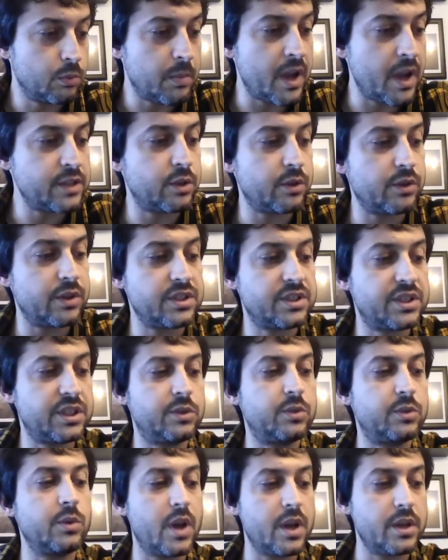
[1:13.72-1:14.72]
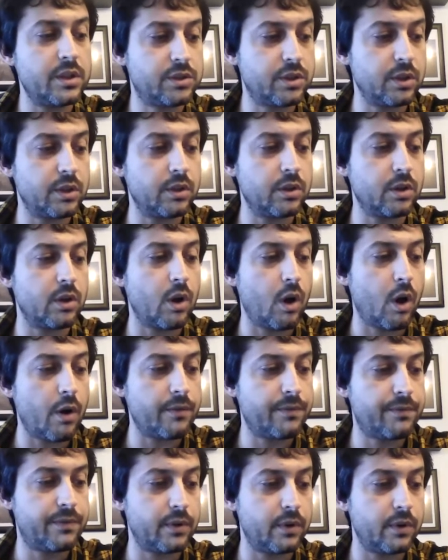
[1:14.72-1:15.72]
measure the situation
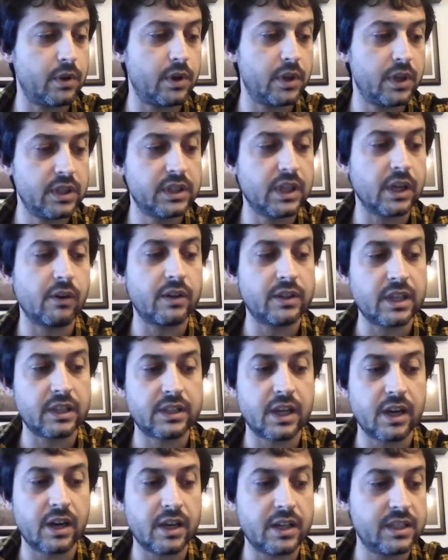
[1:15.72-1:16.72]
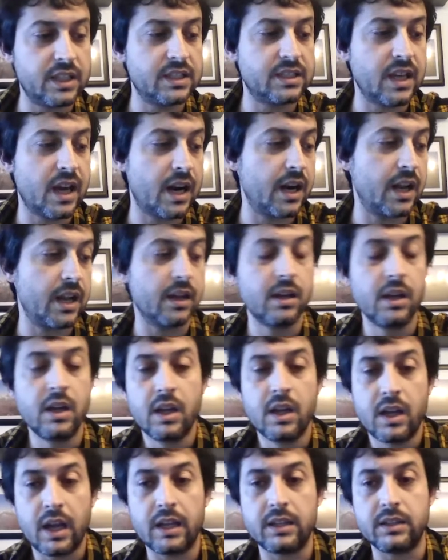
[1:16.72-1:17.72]
of integrated care in this area.
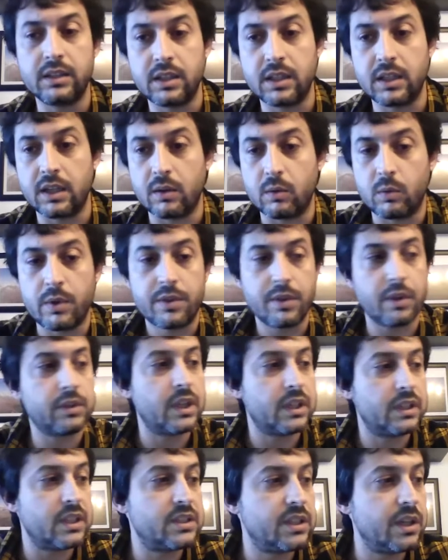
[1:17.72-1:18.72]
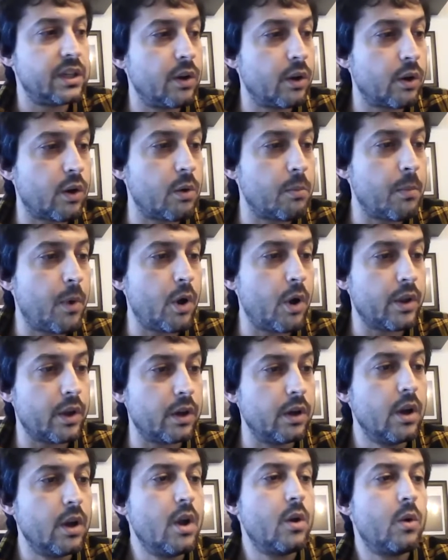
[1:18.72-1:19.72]
And we thought that the Sirocco
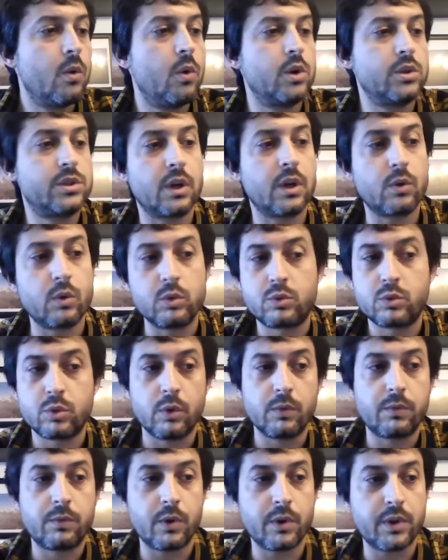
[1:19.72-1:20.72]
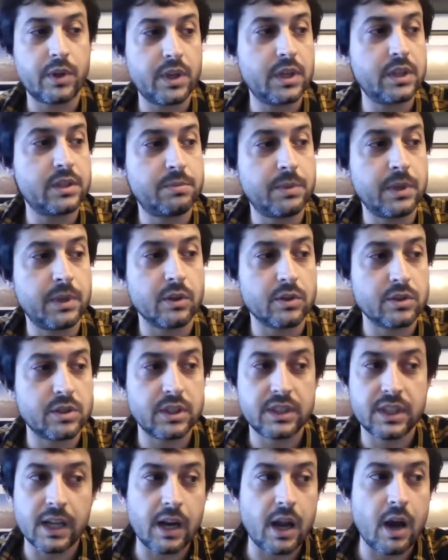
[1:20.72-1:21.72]
model was a good tool for this because
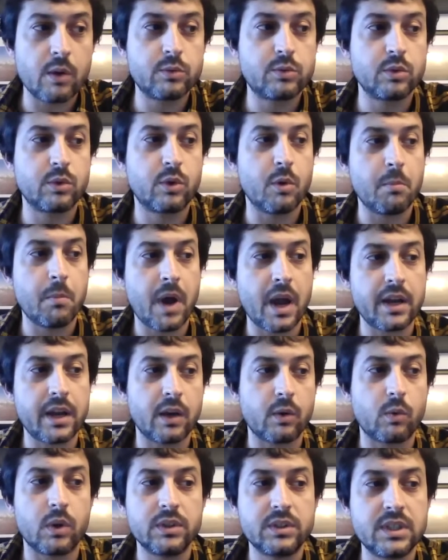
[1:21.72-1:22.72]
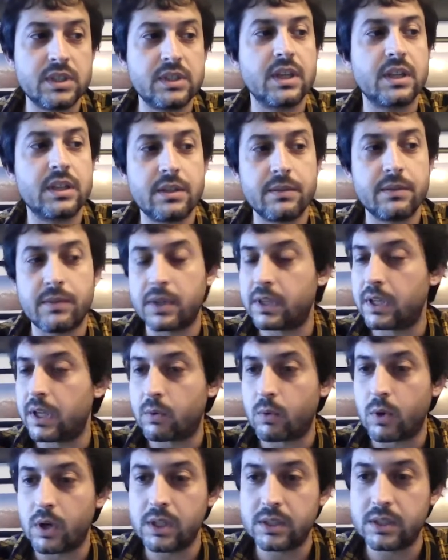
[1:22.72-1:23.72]
it allowed to combine a quantitative and
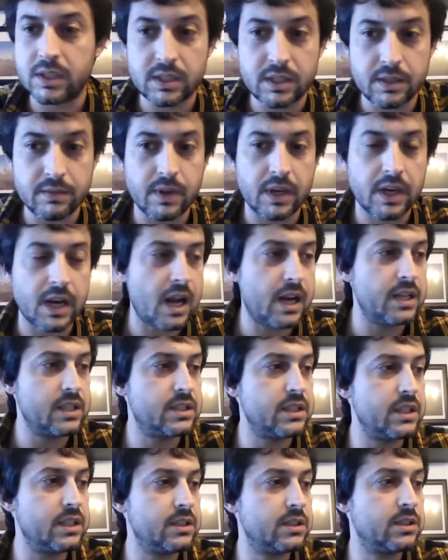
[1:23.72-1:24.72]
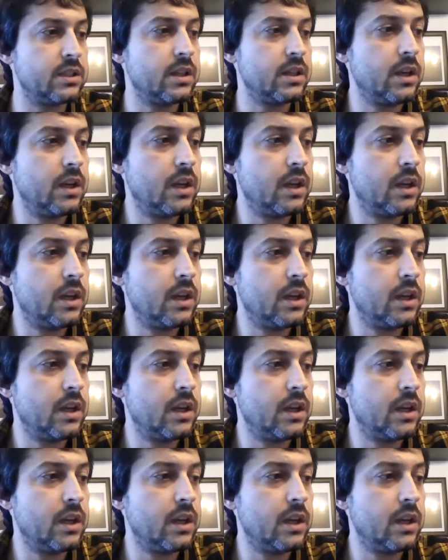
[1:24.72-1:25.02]
a qualitative analysis.